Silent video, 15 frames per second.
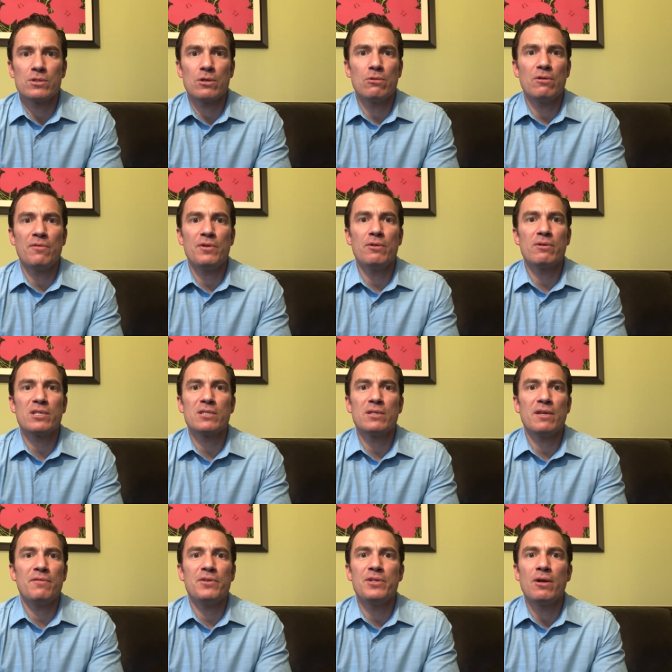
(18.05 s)
So if you
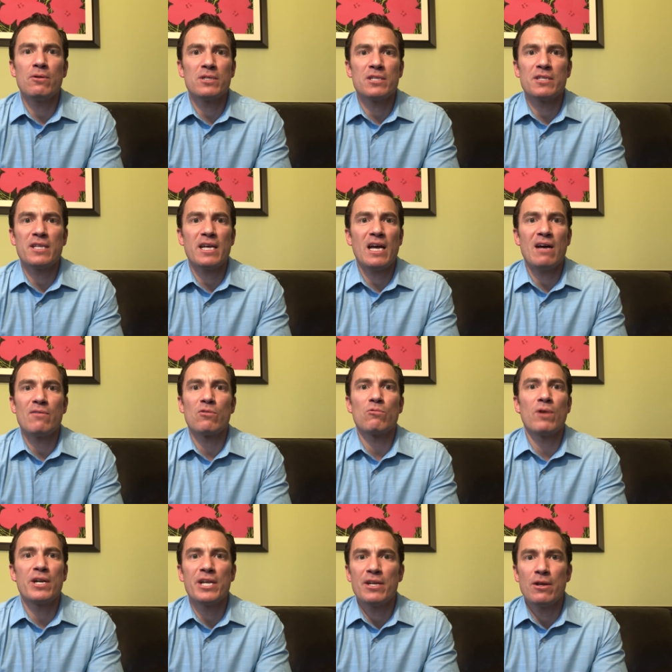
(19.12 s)
if you notice that they have a
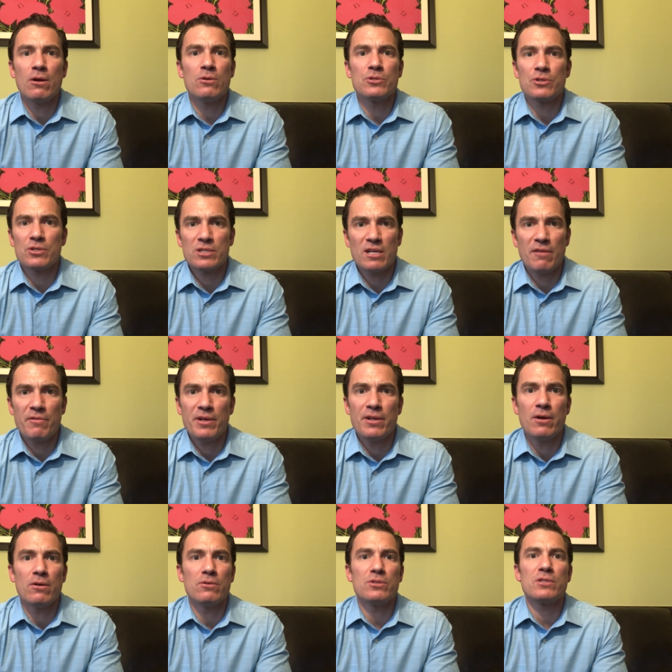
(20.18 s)
runny nose or stuffy
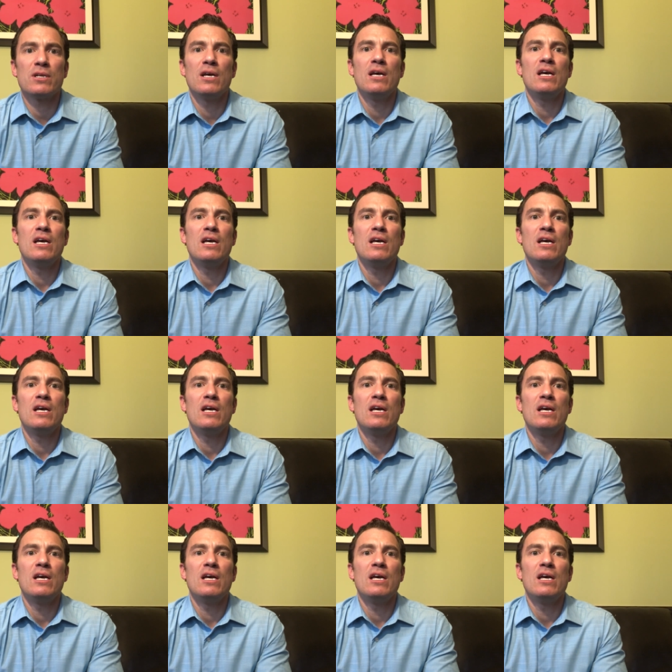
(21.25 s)
nose,